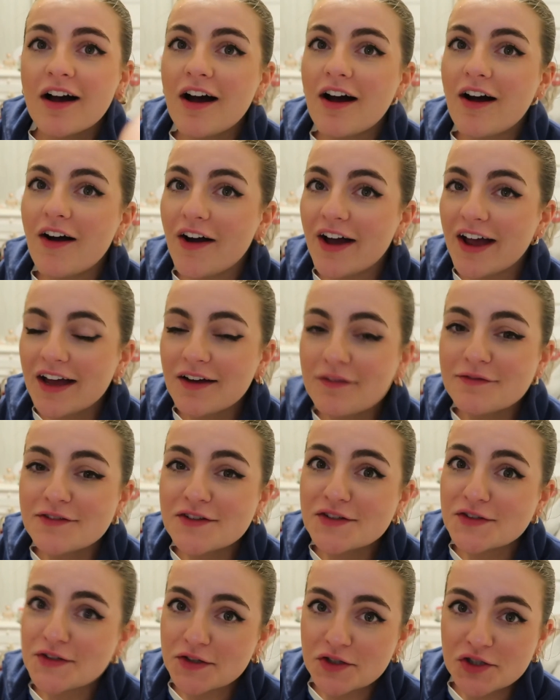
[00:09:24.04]
I have
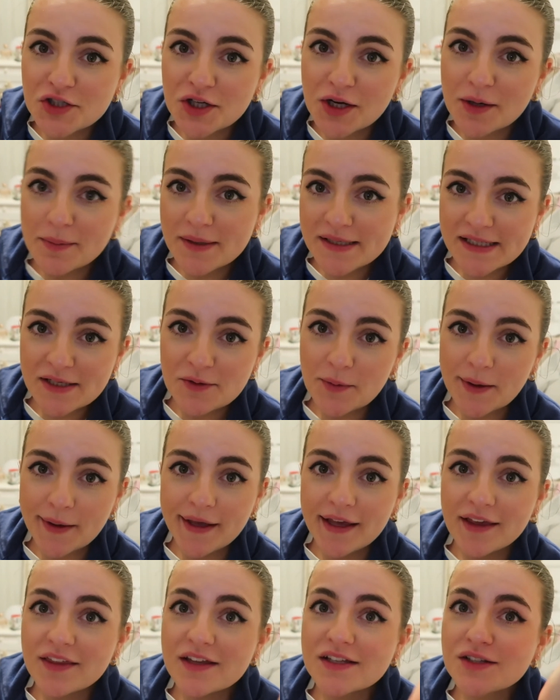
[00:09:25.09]
such a busy
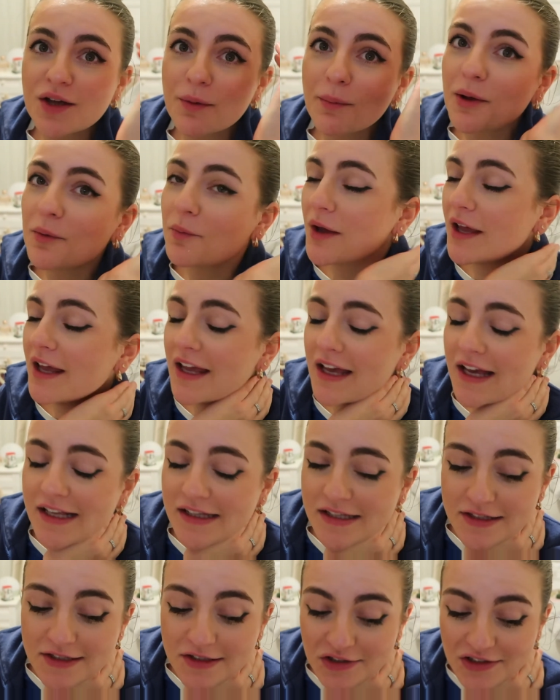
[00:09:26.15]
week this coming week.
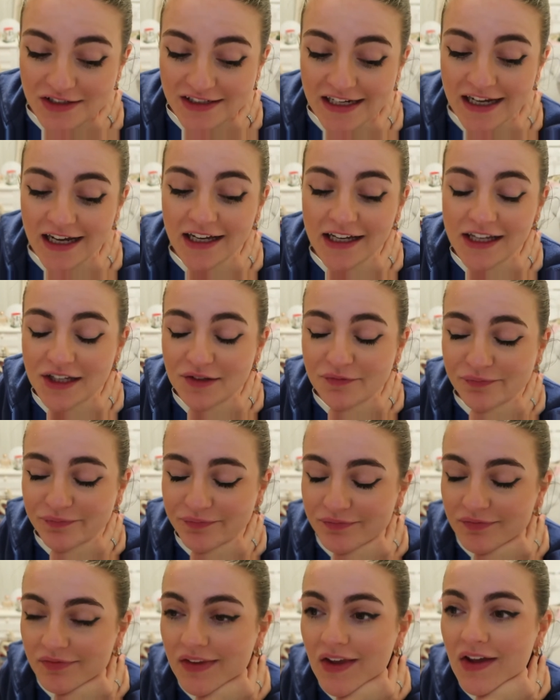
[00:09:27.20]
It's Sunday.
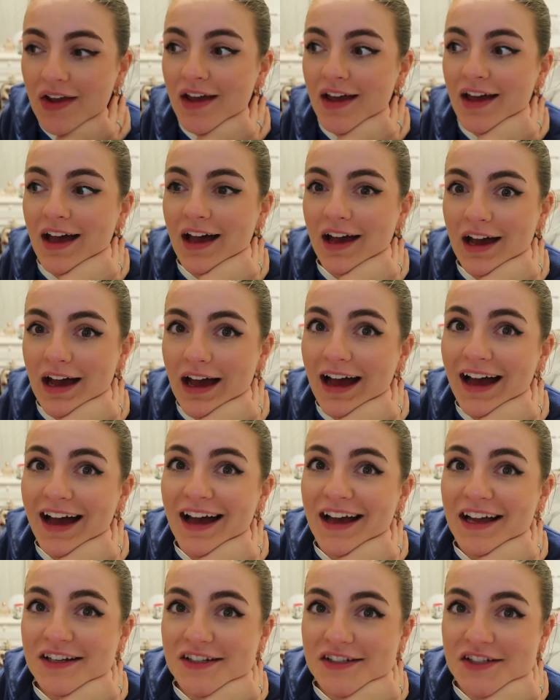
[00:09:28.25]

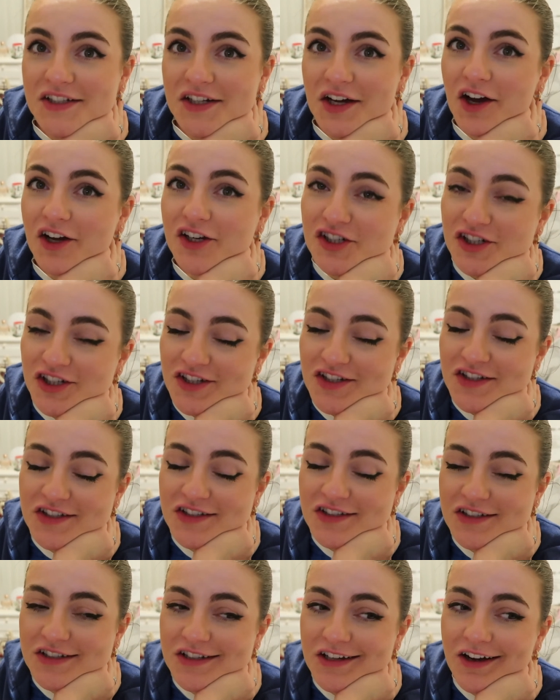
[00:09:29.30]
And
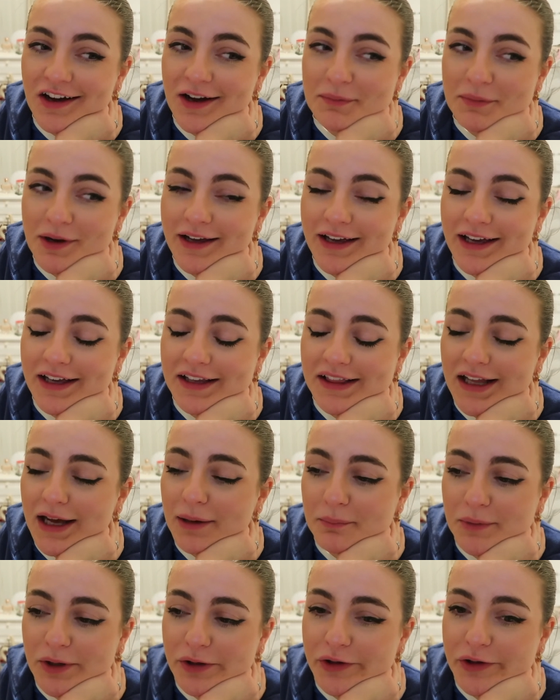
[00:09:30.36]
I'm like in that
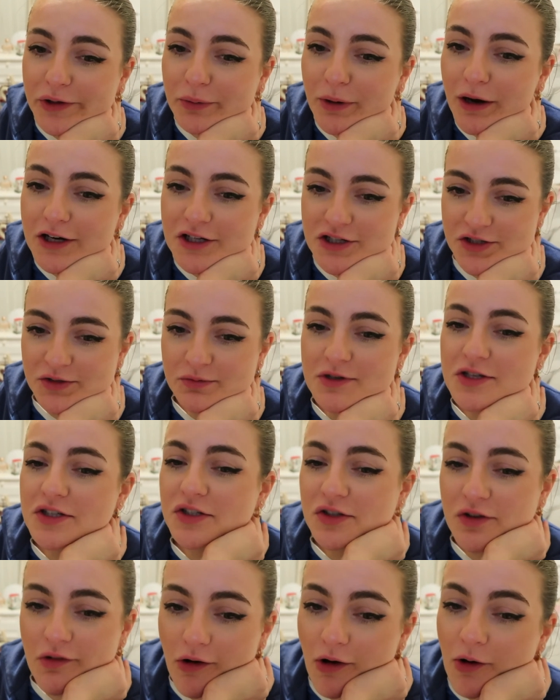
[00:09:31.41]
mood where I just want to
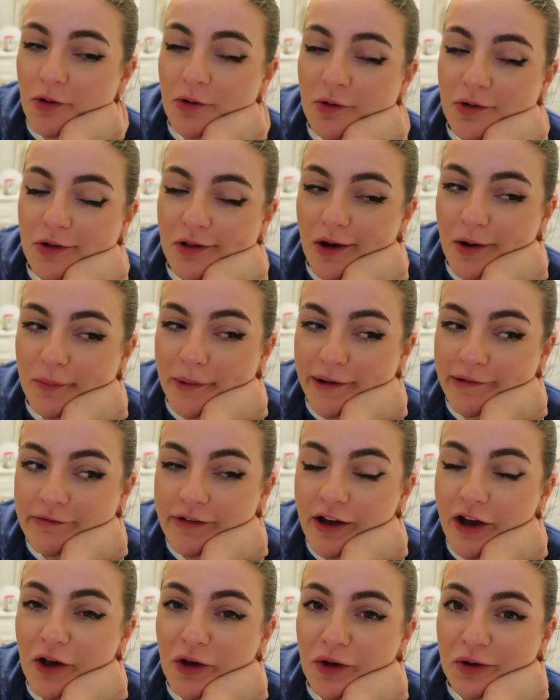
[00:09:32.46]
scroll on my
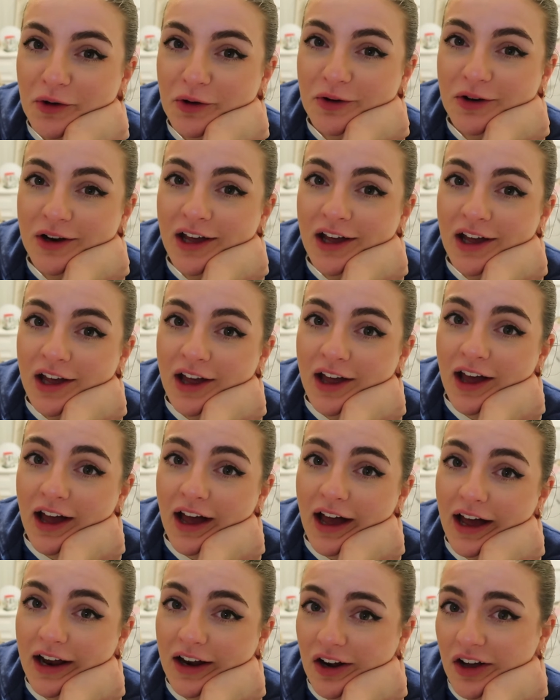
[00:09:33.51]
phone
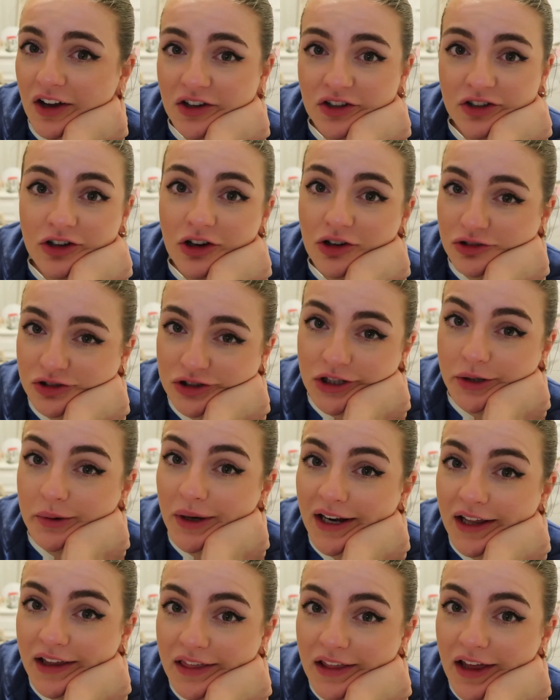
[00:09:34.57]
and like not do
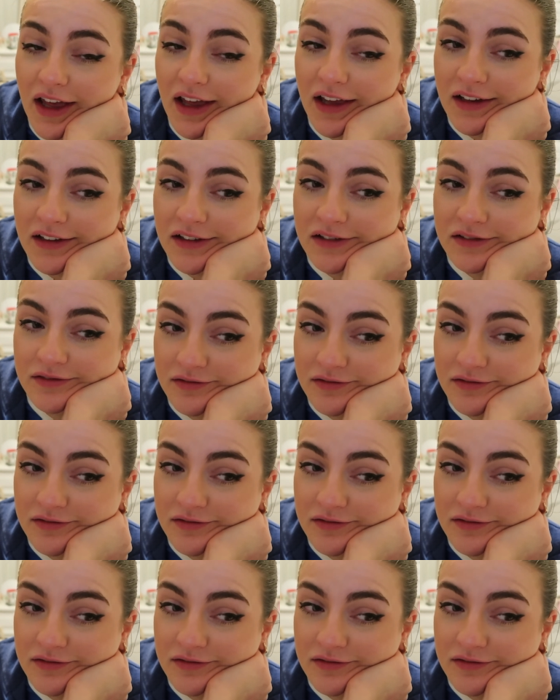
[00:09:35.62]
anything.